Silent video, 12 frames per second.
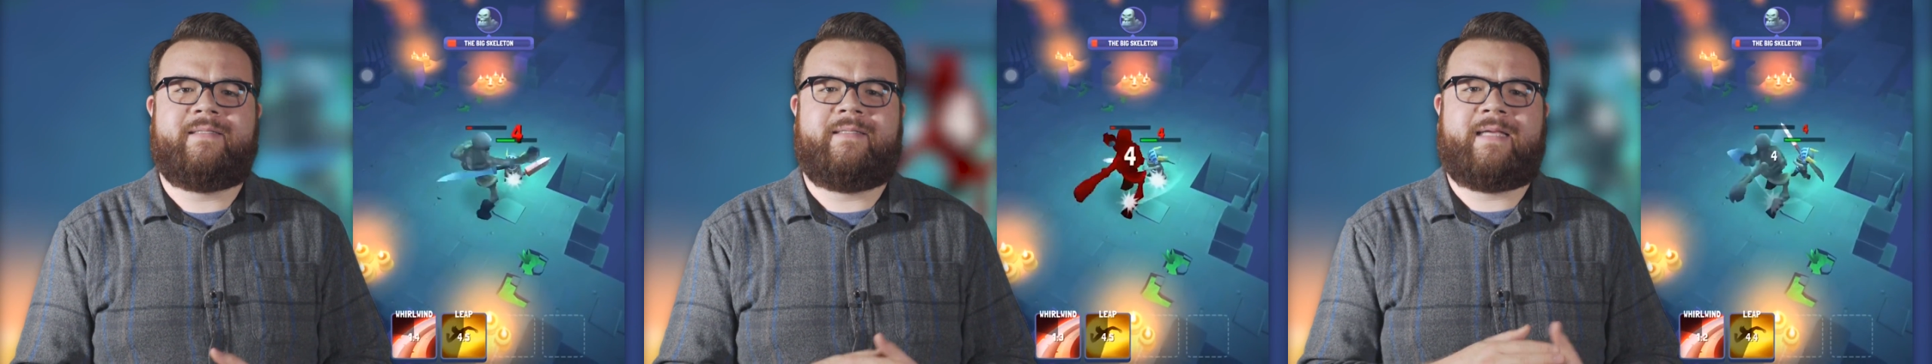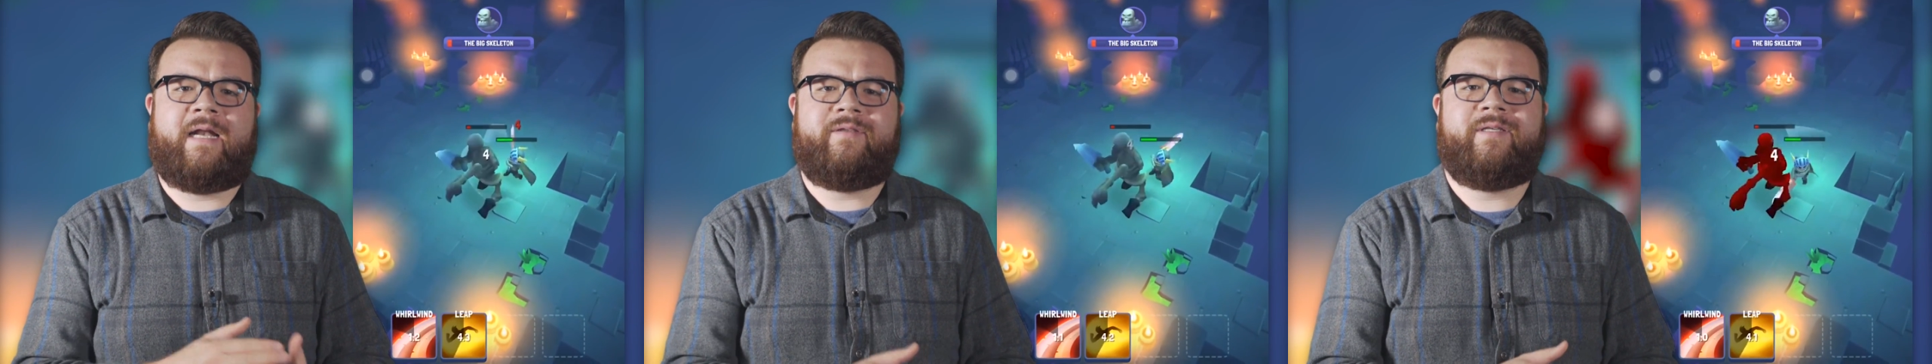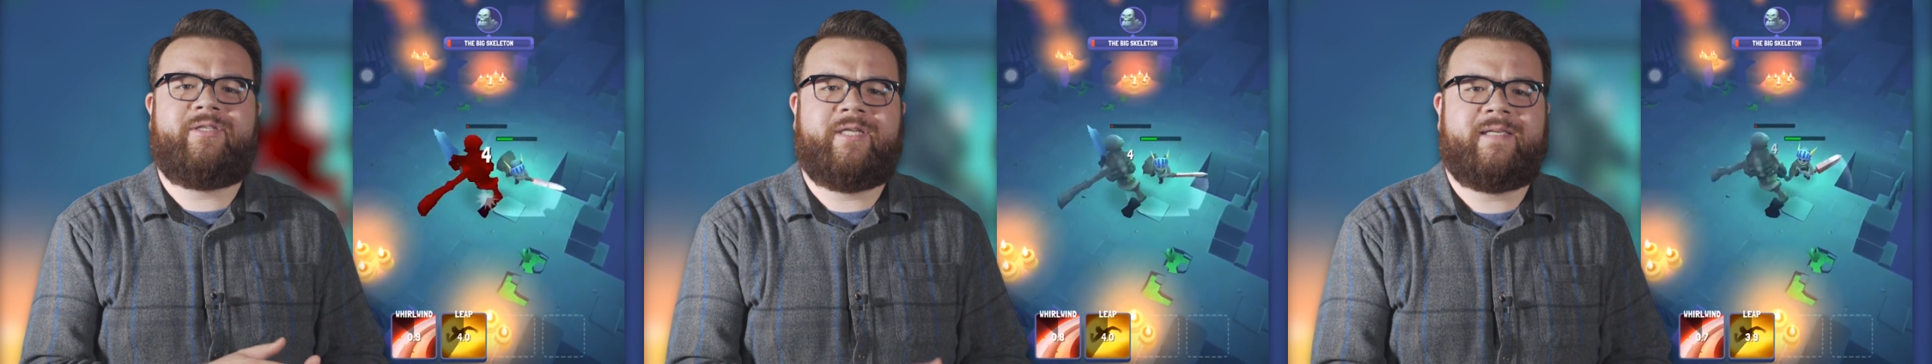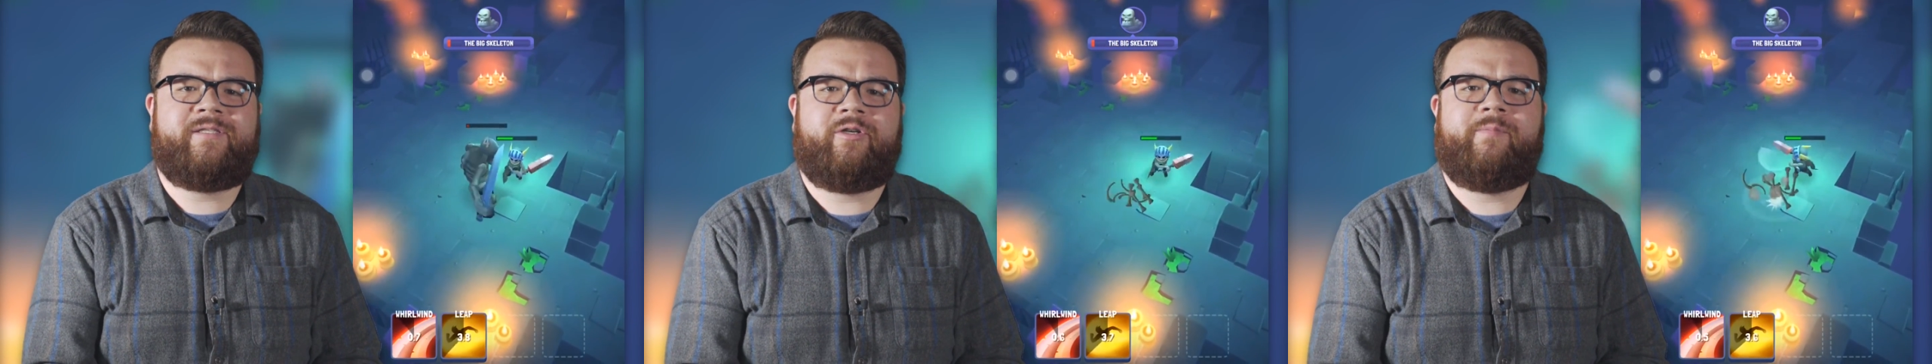As the title
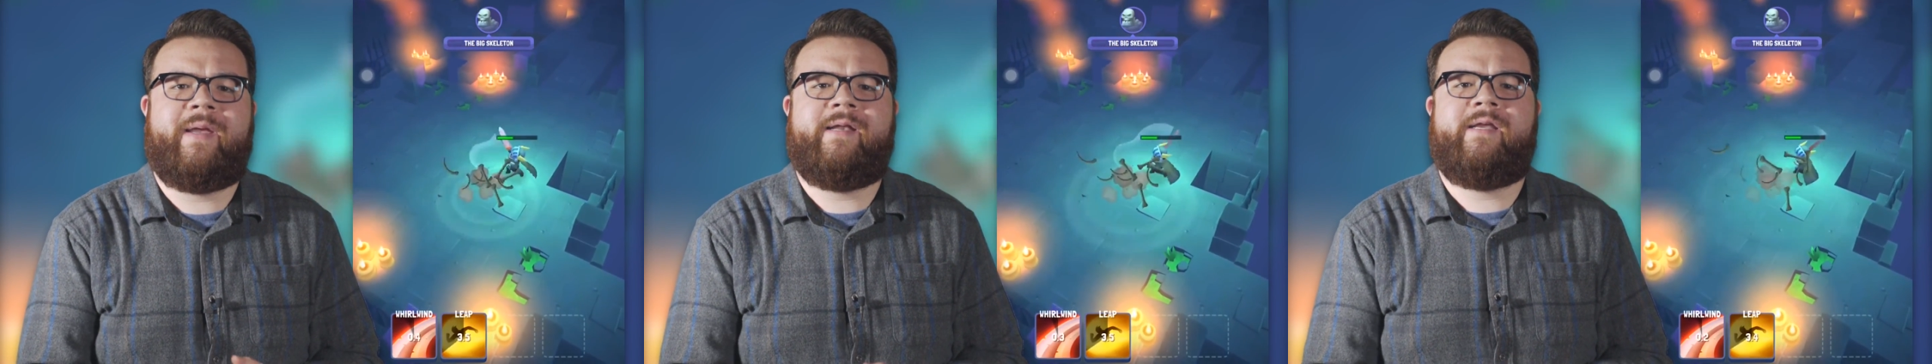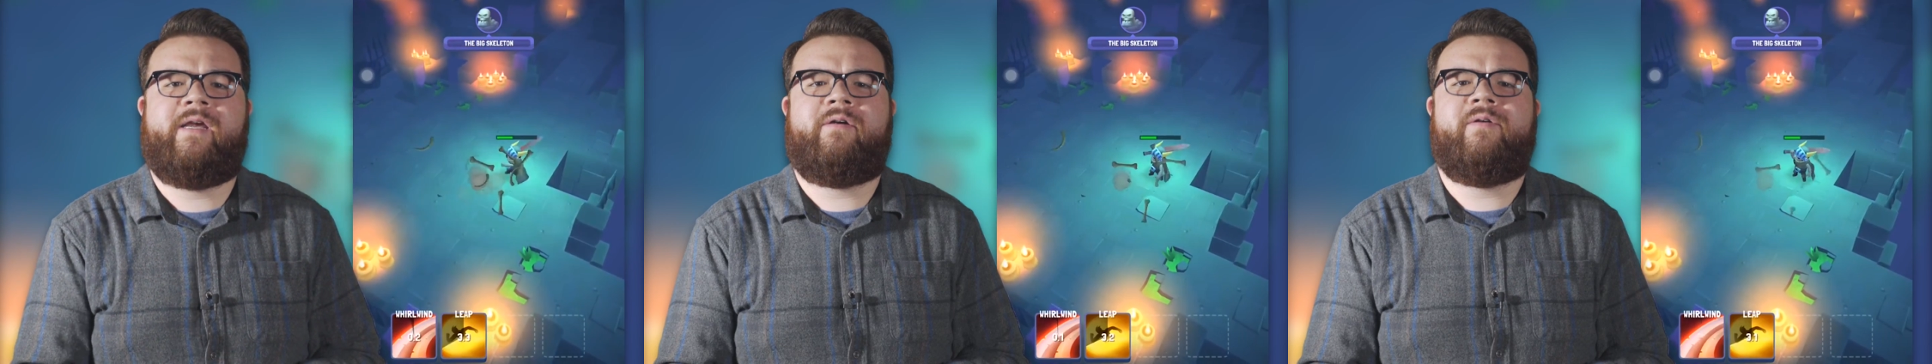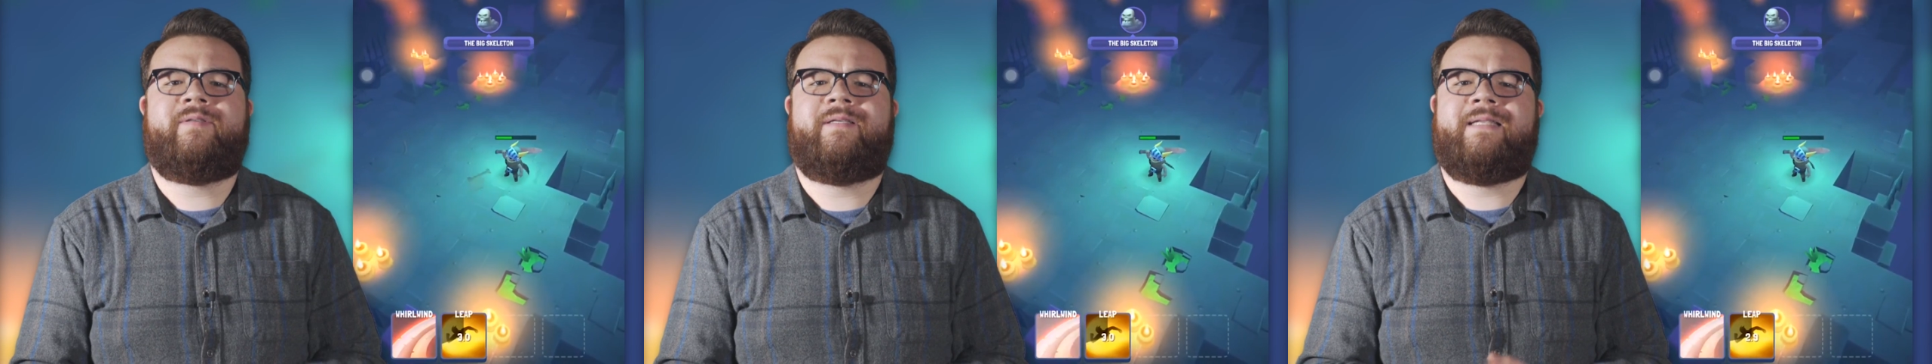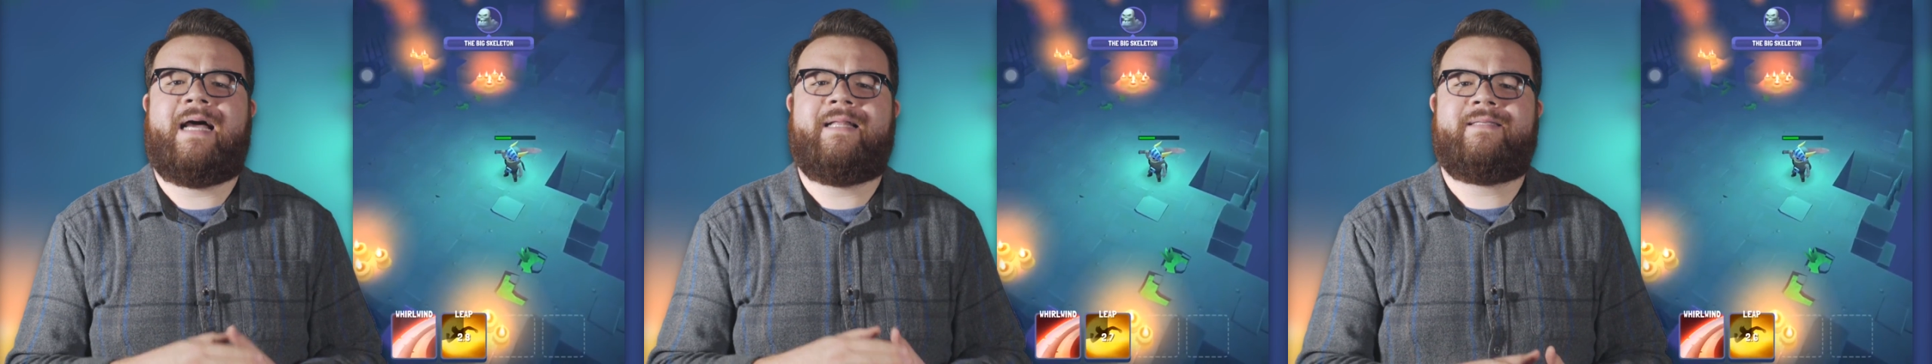suggests, your main hero is
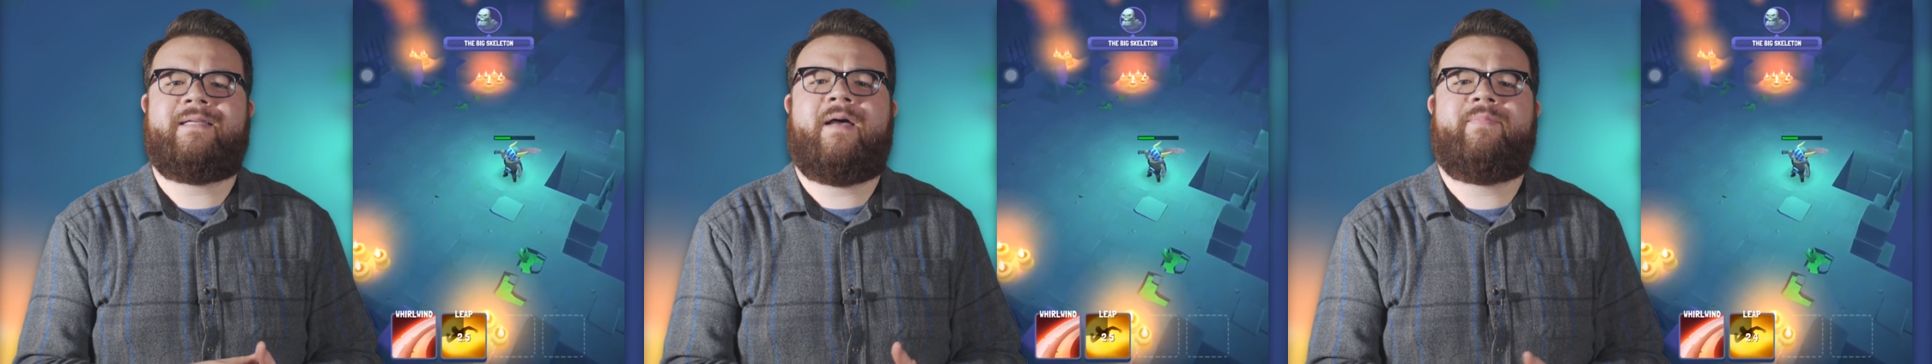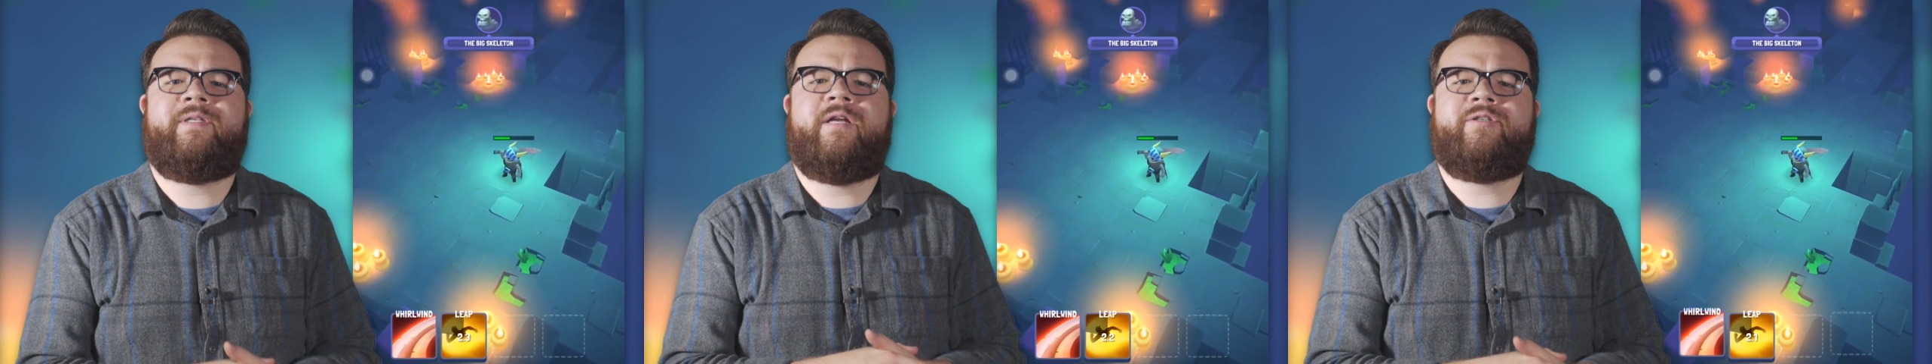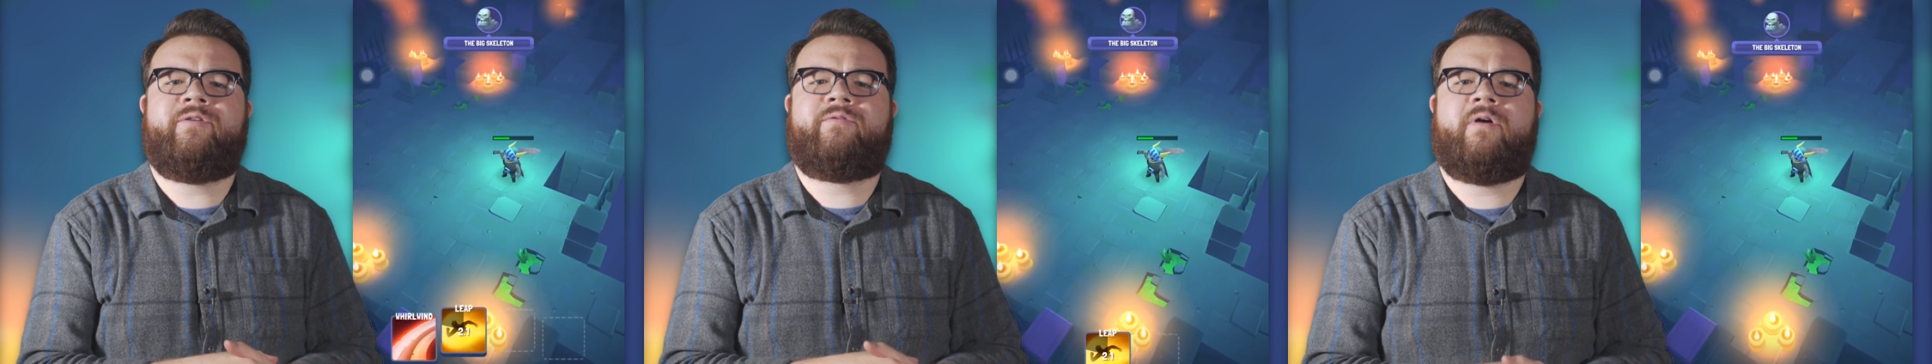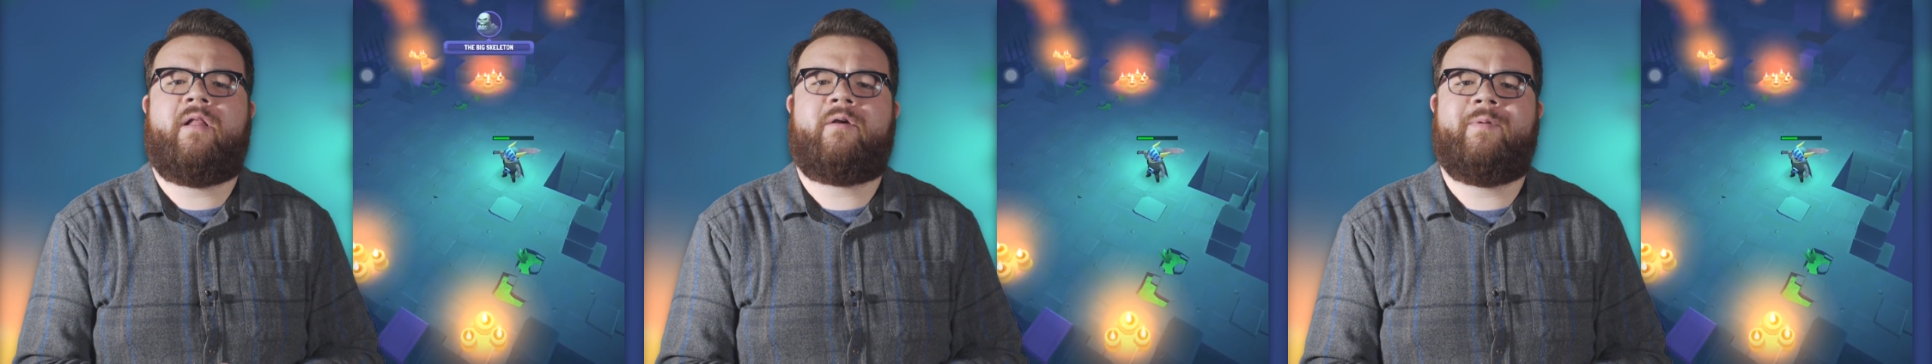a non-stop dungeon
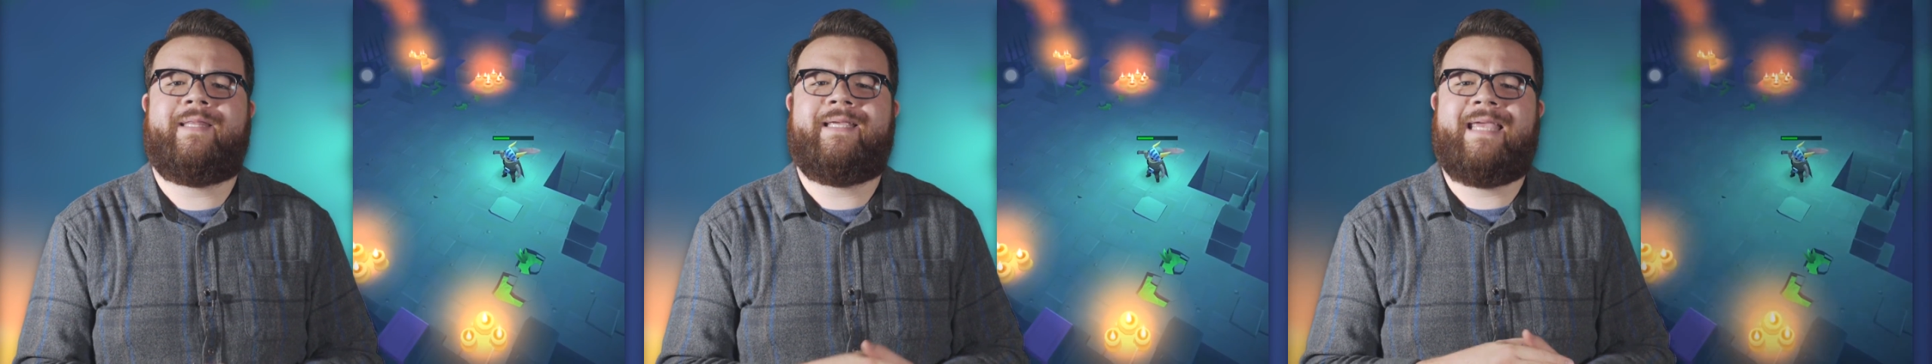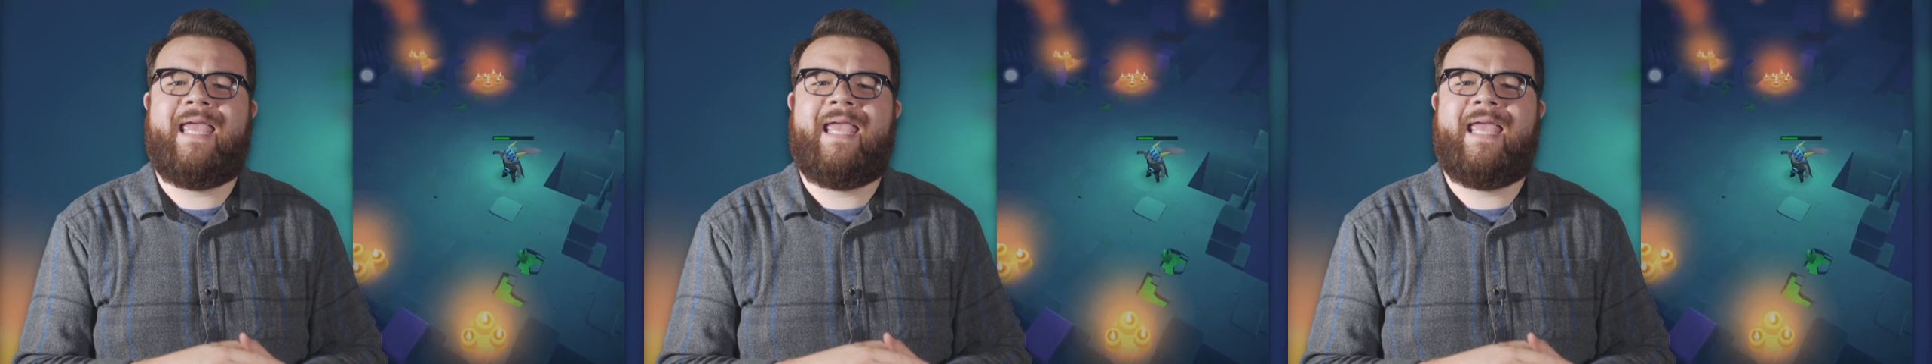crawler with the